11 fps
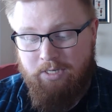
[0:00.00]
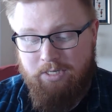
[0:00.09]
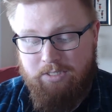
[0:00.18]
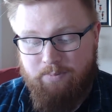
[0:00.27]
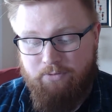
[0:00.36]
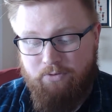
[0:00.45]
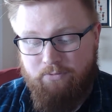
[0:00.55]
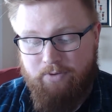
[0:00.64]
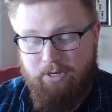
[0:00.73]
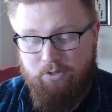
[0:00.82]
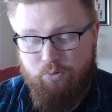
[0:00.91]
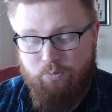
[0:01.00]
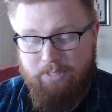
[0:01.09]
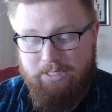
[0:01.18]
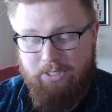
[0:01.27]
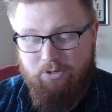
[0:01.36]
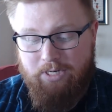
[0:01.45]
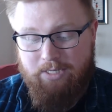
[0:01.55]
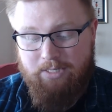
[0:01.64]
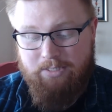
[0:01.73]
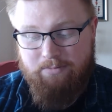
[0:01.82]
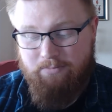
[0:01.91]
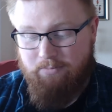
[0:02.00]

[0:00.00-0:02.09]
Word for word: Some of her fingers were missing their nails.